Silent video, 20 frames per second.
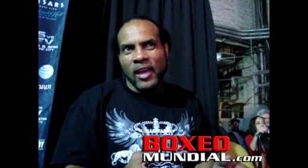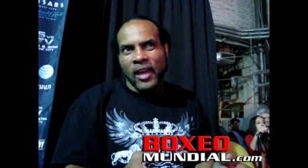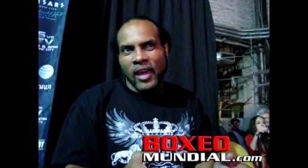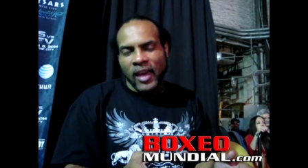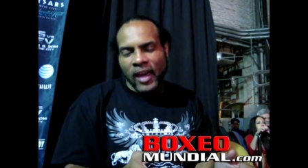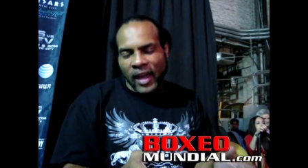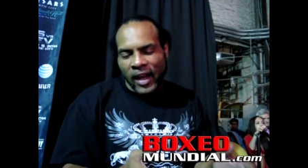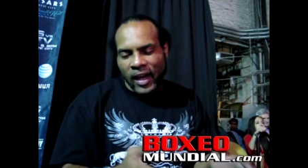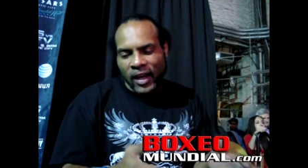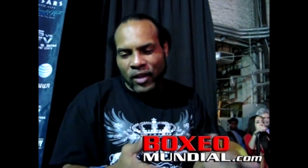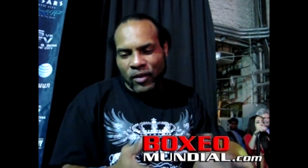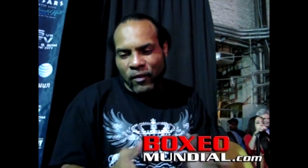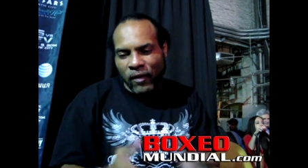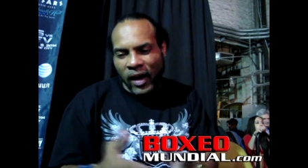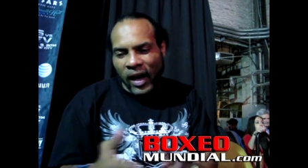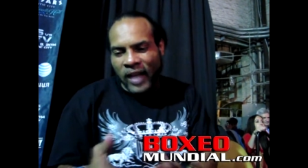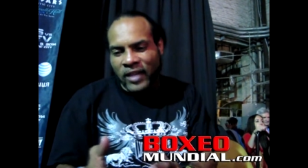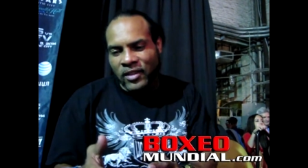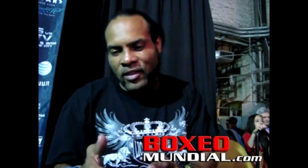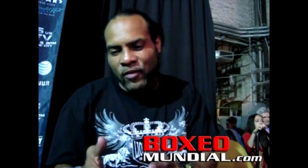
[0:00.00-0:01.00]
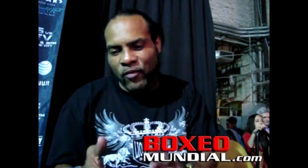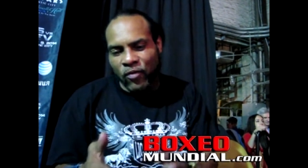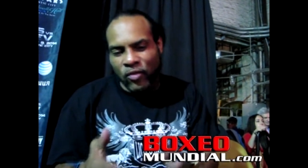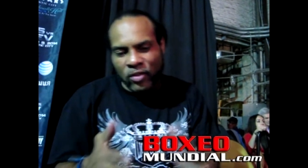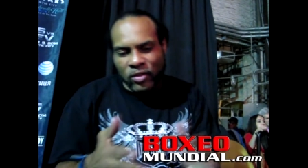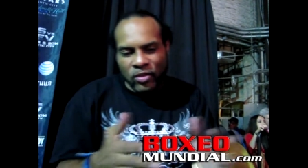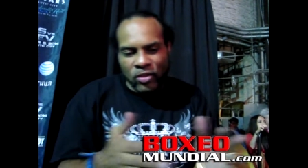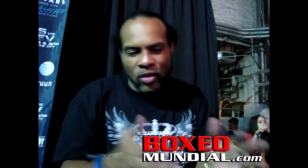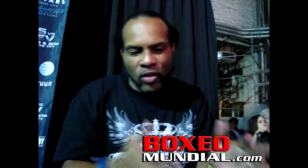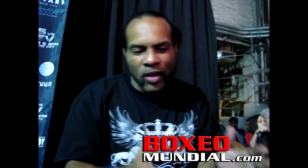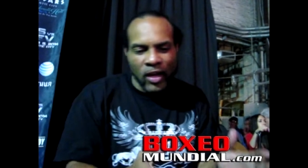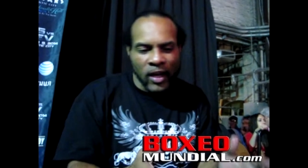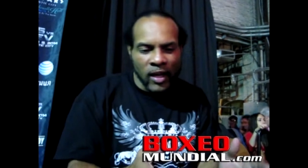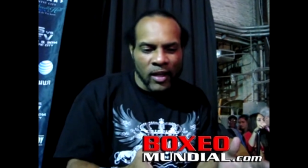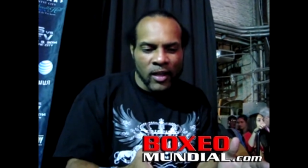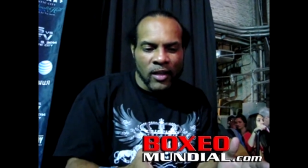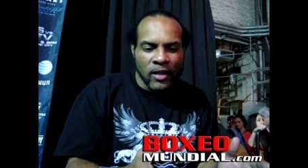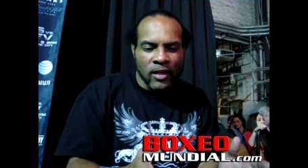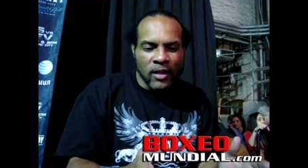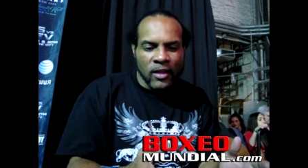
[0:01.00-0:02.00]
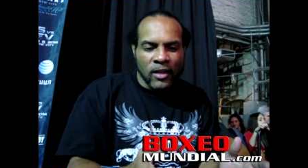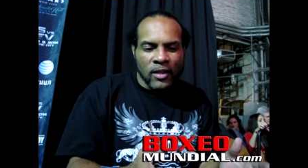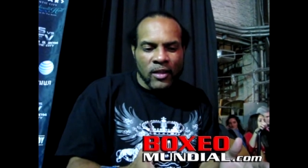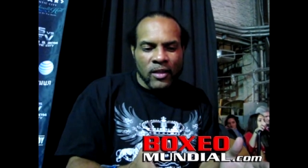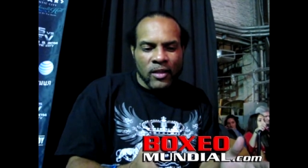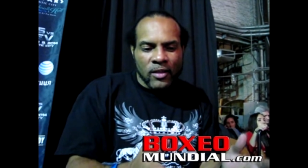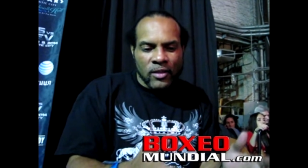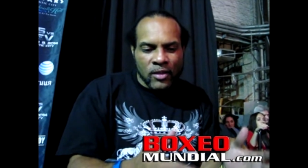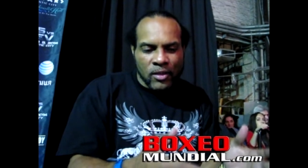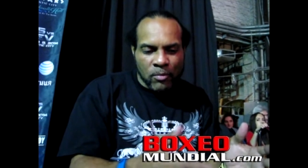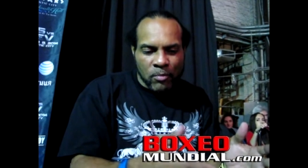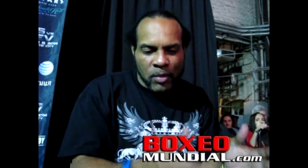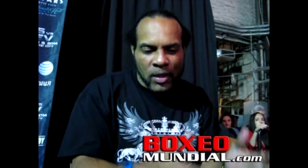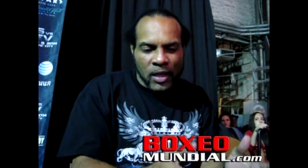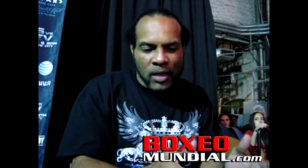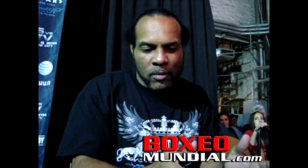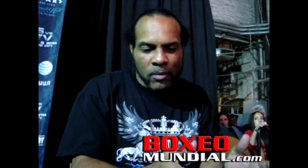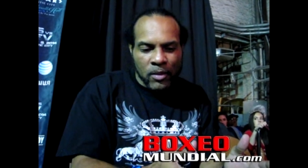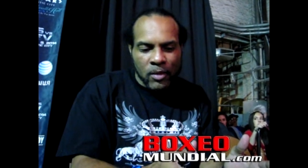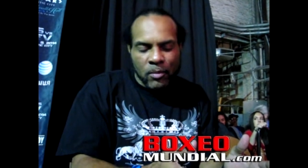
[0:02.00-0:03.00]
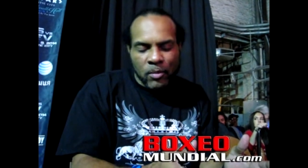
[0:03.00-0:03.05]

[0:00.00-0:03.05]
and I could advise it for Sergey to beat him.